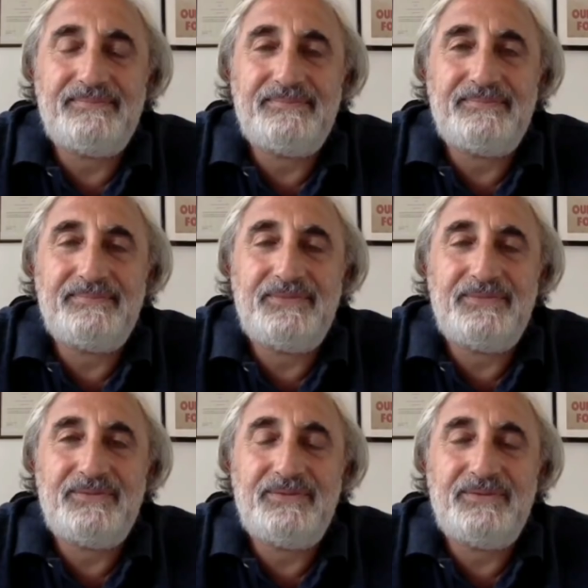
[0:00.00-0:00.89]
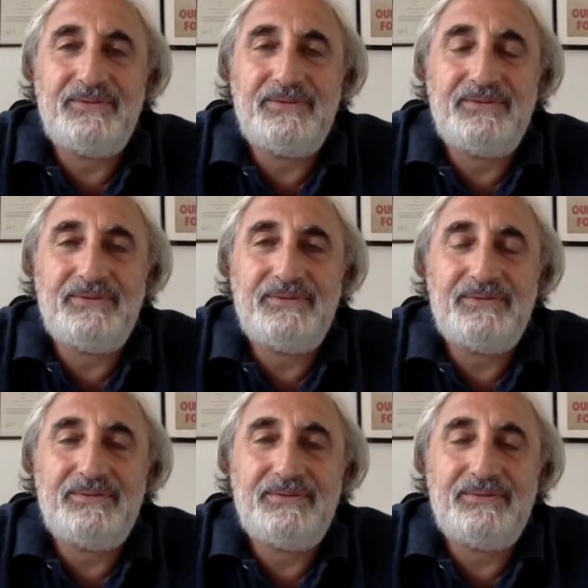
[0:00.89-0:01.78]

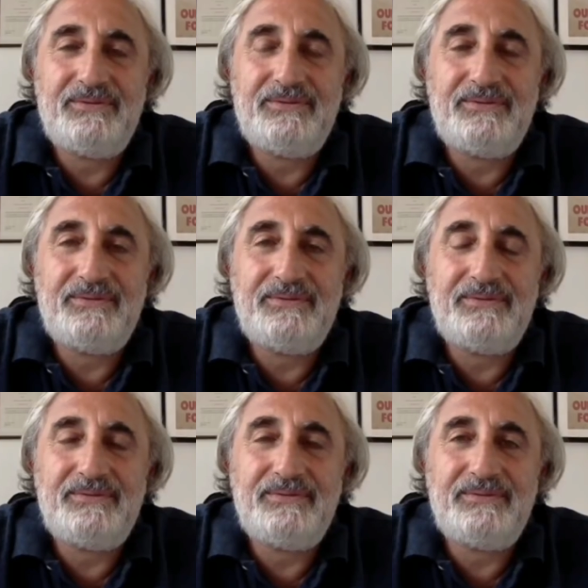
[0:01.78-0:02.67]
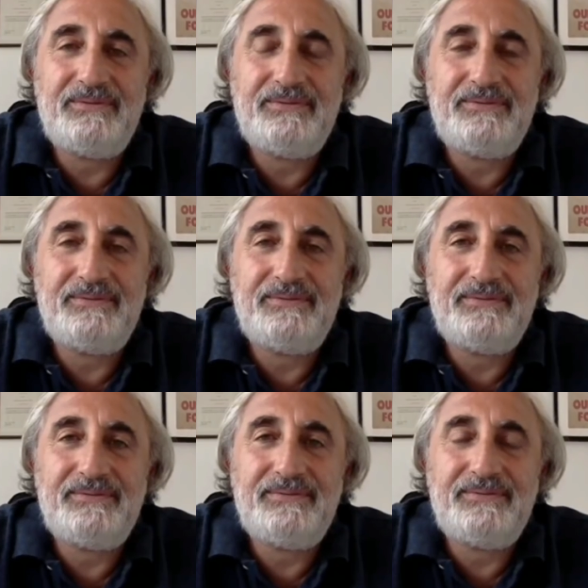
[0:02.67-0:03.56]

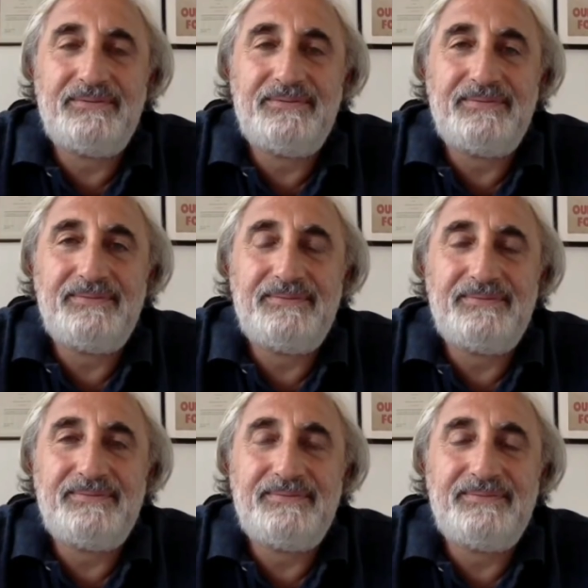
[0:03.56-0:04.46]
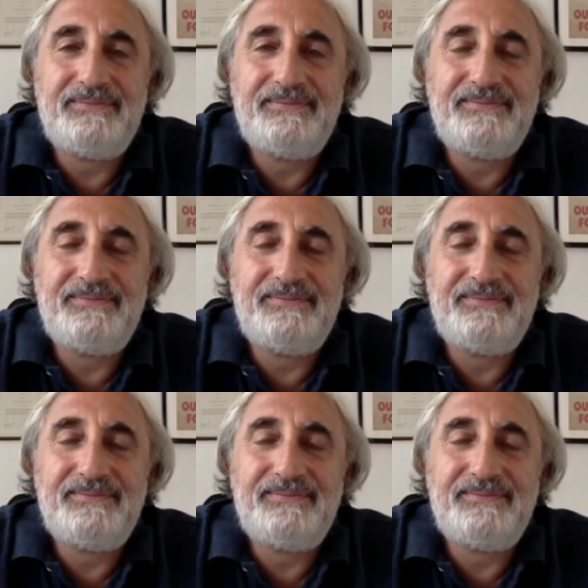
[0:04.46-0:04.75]
No words are spoken by the person on screen.